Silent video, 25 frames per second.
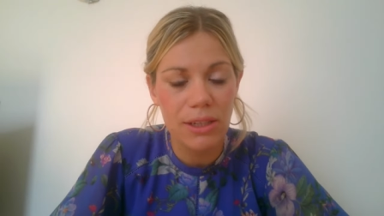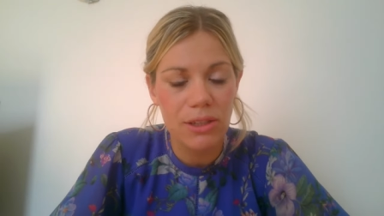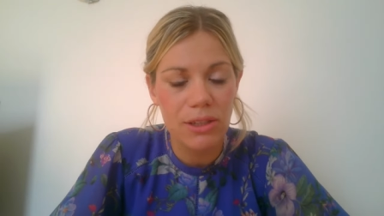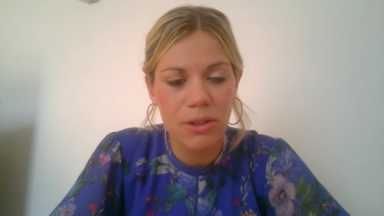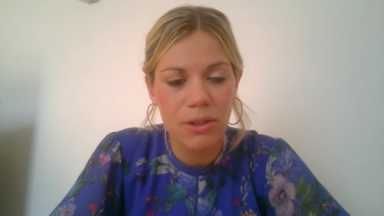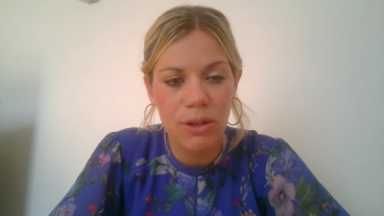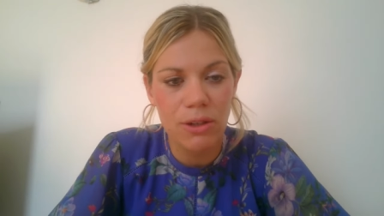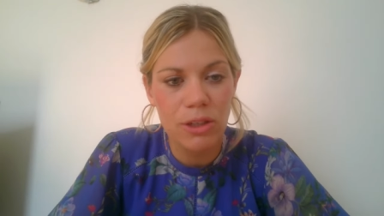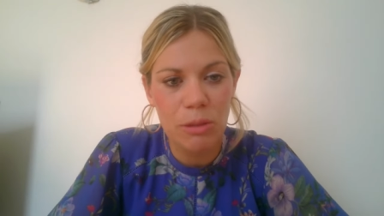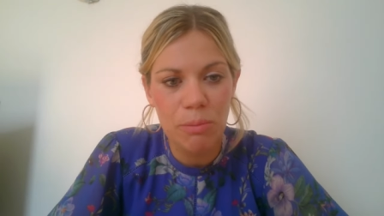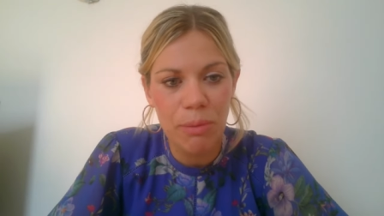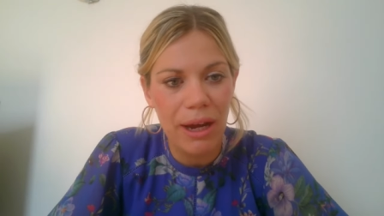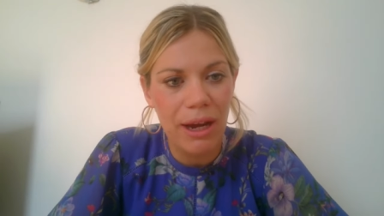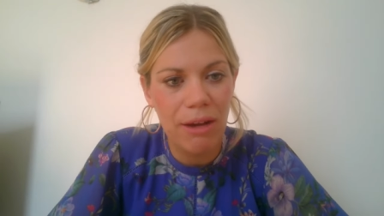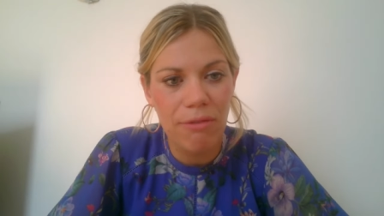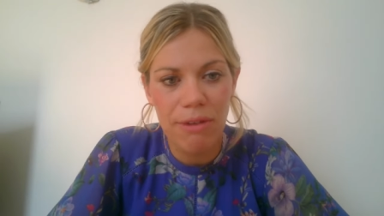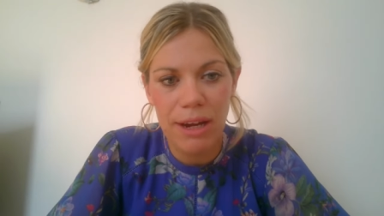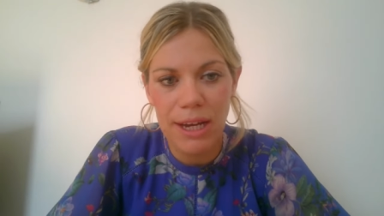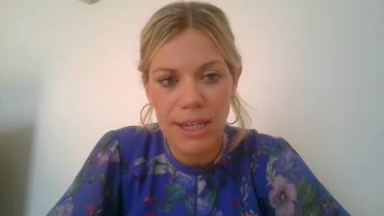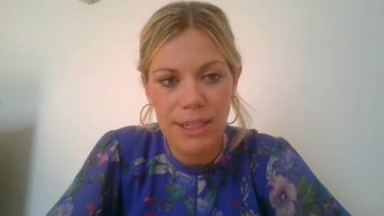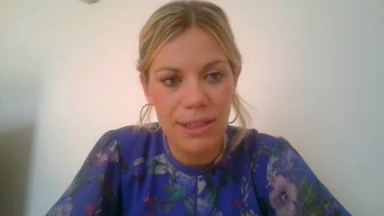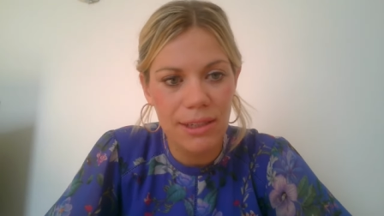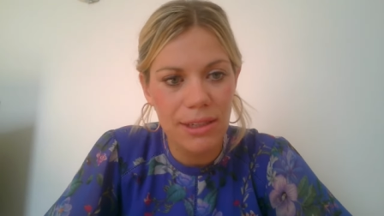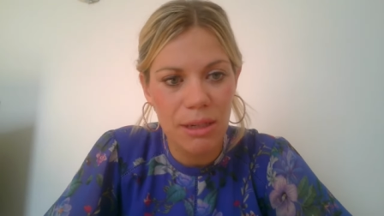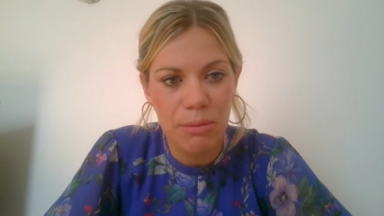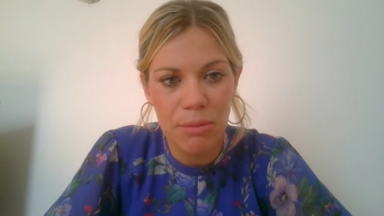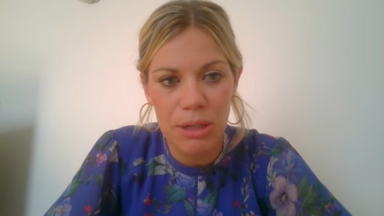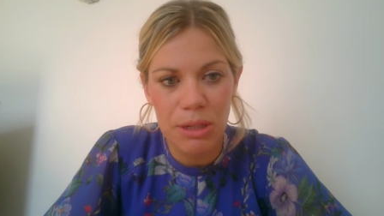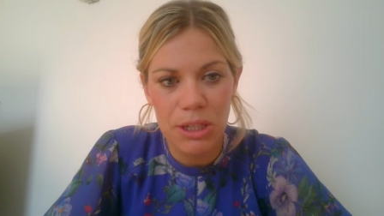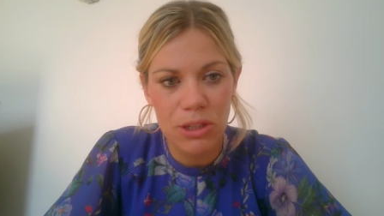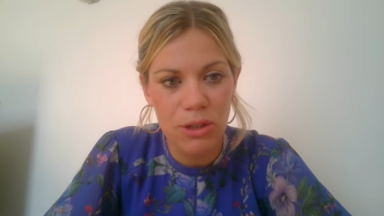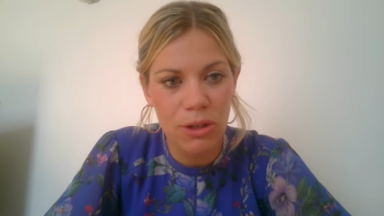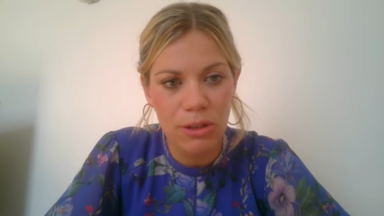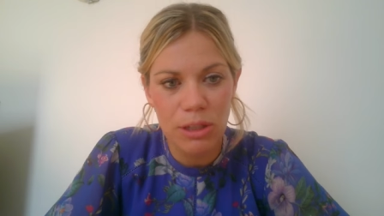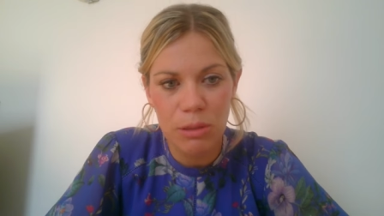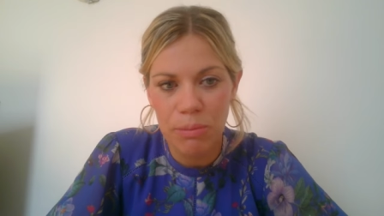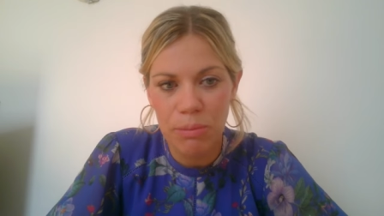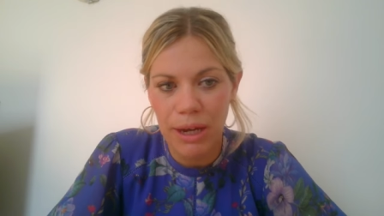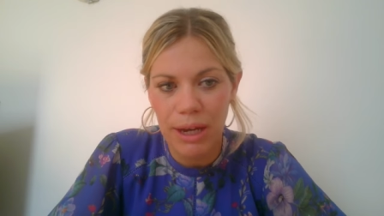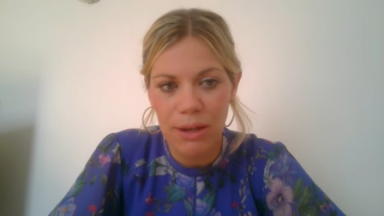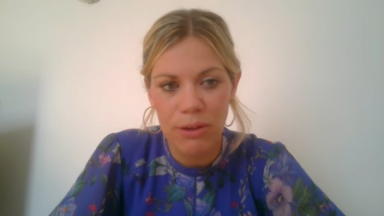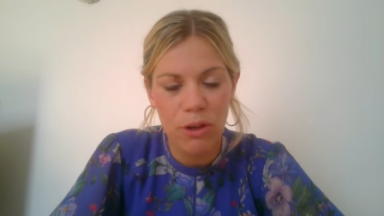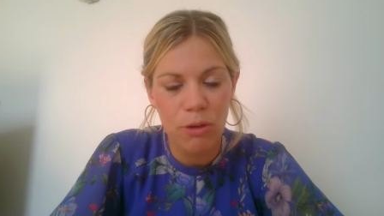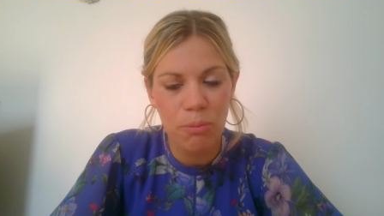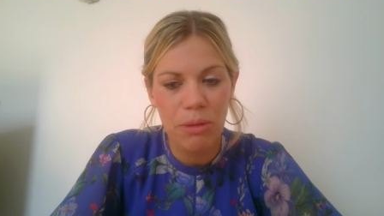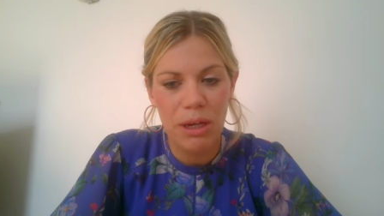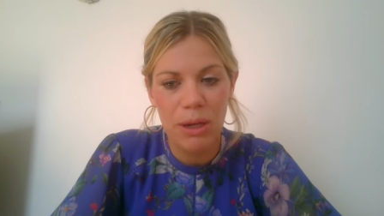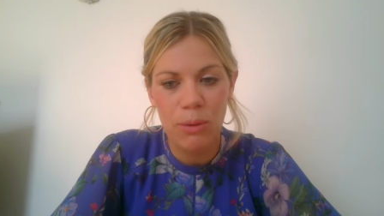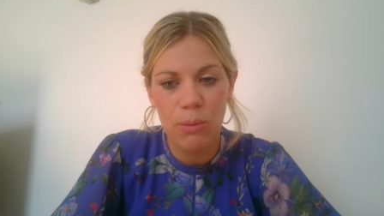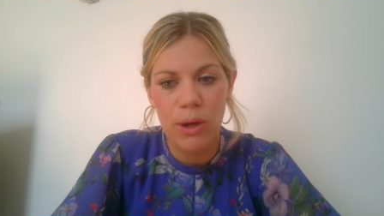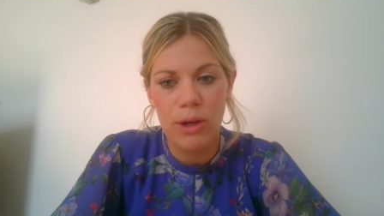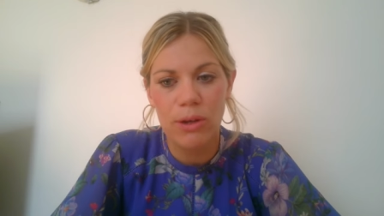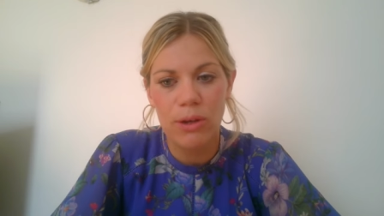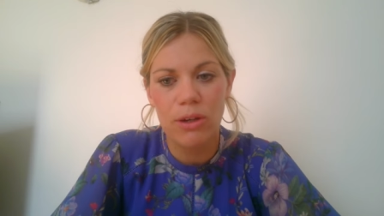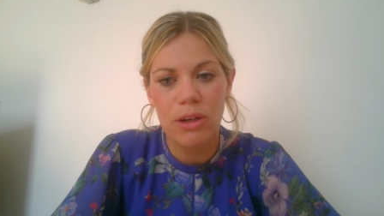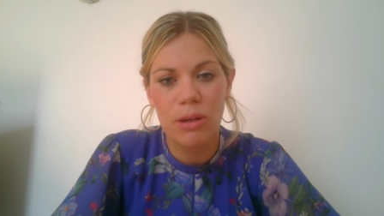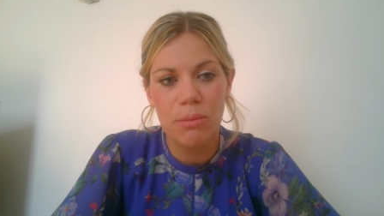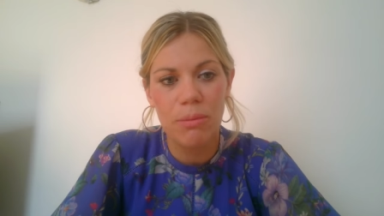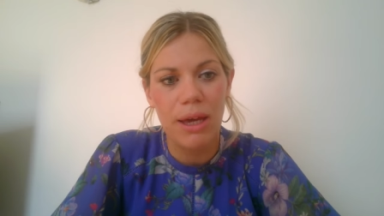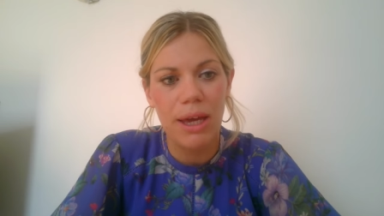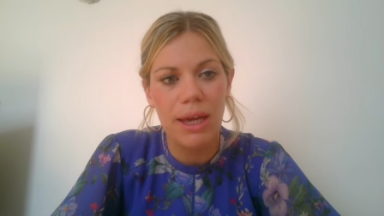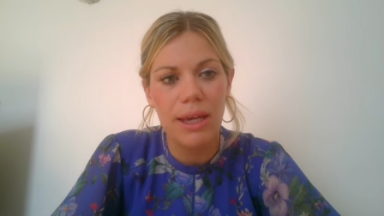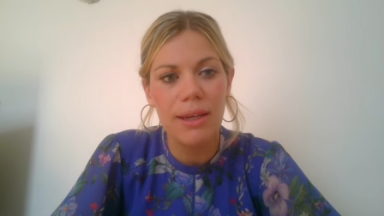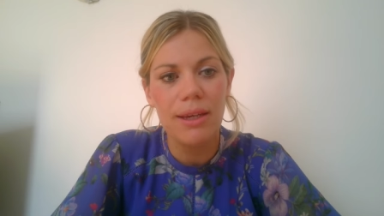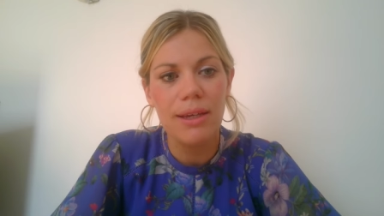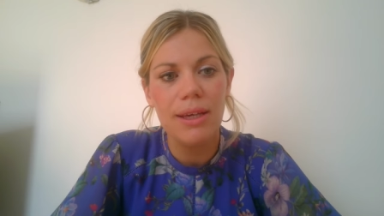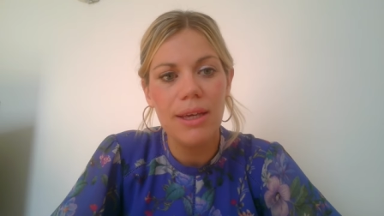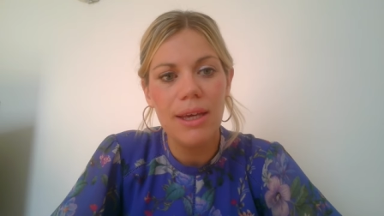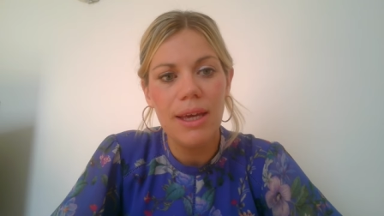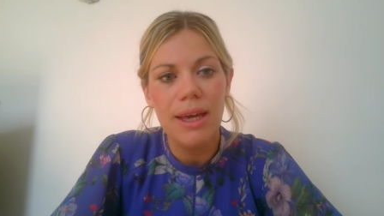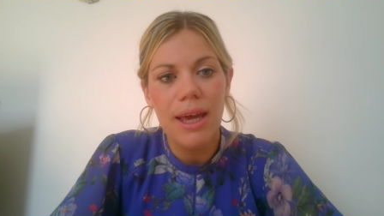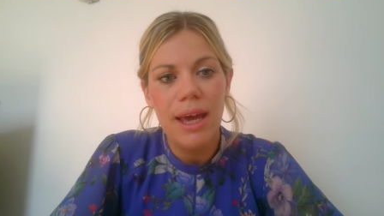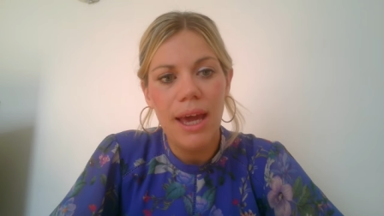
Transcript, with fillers: it's not about racism. It's not about not being welcoming.